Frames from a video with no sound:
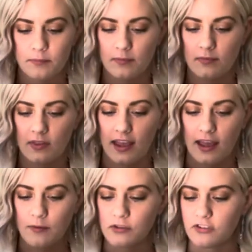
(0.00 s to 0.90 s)
Like
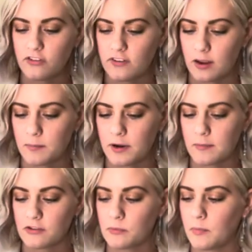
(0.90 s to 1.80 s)
I was just saying, pretty
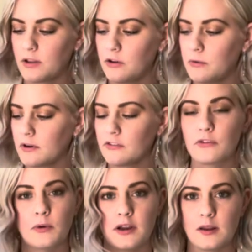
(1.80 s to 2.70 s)
much when you are
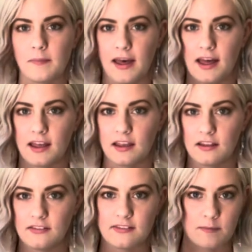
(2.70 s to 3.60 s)
storing the bag,
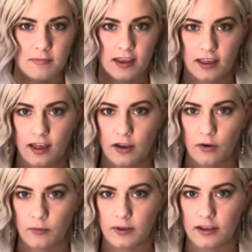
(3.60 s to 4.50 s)
same thing.
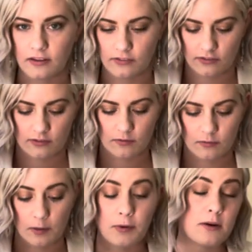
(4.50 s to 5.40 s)

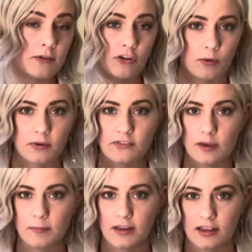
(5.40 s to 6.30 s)
I pretty much always
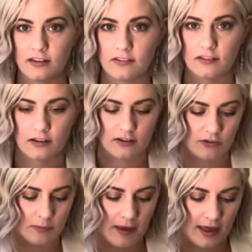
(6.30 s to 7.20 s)
keep it in the
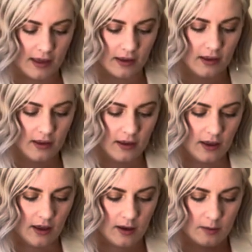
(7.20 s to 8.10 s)
dust bag,
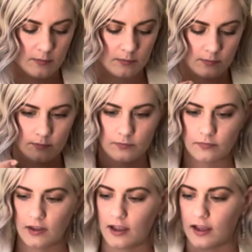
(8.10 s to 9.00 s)
and
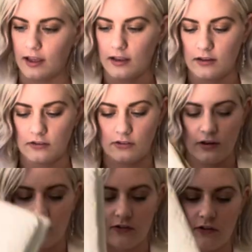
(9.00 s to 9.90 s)

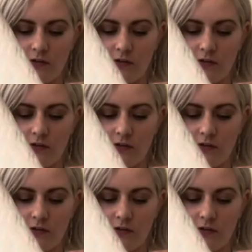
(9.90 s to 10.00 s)
I just